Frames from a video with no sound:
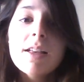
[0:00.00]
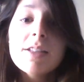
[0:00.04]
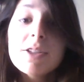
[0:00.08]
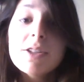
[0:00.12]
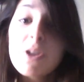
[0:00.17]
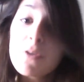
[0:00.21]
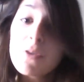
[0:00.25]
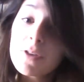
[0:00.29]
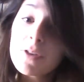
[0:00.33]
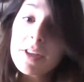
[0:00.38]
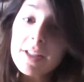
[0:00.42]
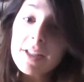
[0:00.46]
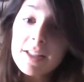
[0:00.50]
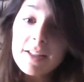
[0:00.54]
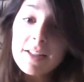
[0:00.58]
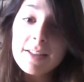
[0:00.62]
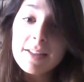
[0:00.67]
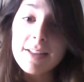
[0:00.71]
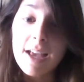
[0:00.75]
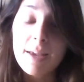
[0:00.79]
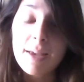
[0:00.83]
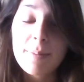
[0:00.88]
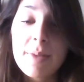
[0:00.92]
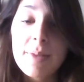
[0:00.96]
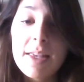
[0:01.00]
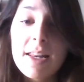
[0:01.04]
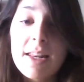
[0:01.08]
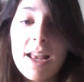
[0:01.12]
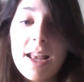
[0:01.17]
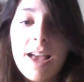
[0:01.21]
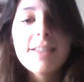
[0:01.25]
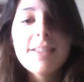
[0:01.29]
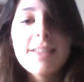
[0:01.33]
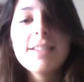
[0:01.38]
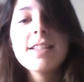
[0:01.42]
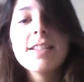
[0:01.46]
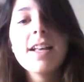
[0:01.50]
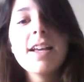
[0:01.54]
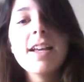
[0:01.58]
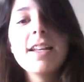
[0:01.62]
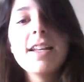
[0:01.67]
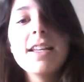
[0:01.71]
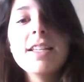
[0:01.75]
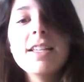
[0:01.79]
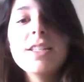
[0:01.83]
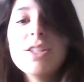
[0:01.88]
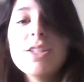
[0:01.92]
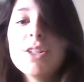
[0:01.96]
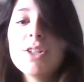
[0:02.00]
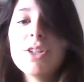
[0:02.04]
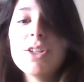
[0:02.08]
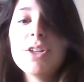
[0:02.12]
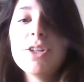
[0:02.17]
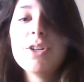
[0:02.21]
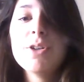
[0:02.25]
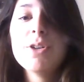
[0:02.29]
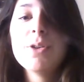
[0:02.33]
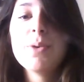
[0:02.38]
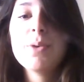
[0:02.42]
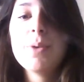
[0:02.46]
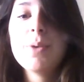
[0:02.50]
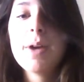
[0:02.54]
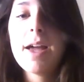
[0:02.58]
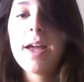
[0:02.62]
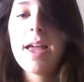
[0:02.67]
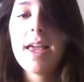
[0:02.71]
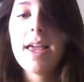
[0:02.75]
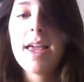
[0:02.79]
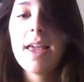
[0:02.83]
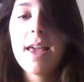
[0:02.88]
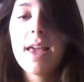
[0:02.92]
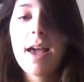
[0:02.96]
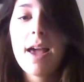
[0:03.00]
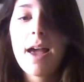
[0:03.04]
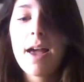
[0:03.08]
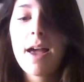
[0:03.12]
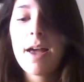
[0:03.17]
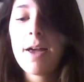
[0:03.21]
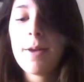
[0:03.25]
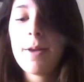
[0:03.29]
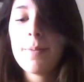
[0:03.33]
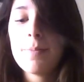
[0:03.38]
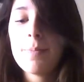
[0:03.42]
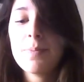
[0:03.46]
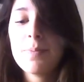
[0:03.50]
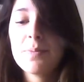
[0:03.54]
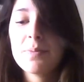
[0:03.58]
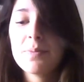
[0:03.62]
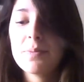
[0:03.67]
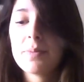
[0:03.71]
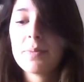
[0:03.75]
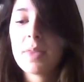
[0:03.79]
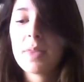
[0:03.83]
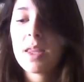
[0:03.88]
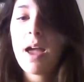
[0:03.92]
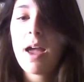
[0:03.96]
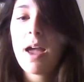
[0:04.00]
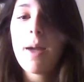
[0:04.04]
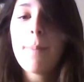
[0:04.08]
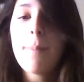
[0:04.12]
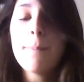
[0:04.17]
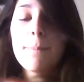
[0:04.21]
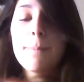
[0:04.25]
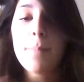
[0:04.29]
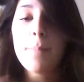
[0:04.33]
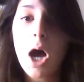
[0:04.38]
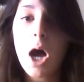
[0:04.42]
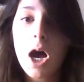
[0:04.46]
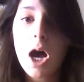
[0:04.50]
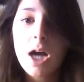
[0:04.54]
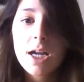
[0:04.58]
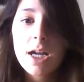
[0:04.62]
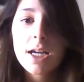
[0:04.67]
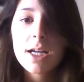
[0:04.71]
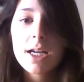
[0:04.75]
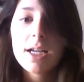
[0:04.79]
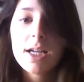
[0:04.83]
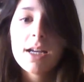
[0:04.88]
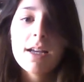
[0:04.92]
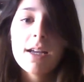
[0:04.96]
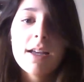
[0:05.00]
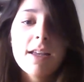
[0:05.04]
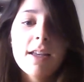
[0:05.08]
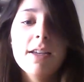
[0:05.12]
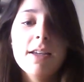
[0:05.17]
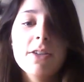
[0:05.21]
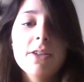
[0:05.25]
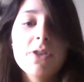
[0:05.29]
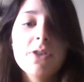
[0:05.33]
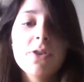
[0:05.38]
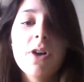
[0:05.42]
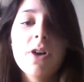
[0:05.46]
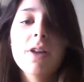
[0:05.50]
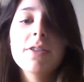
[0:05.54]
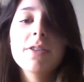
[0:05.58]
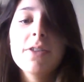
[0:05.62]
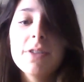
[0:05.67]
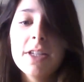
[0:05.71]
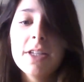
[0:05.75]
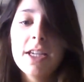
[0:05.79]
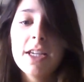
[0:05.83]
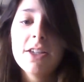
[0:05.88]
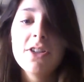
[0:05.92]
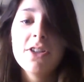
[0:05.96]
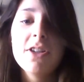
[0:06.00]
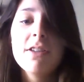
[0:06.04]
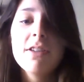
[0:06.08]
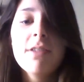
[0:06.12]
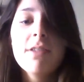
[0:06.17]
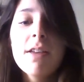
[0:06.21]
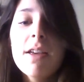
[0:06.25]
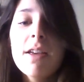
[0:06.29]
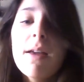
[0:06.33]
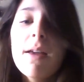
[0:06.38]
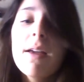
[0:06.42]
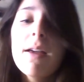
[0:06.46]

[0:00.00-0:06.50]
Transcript: So for this assignment, I decided to do a mock initial consultation.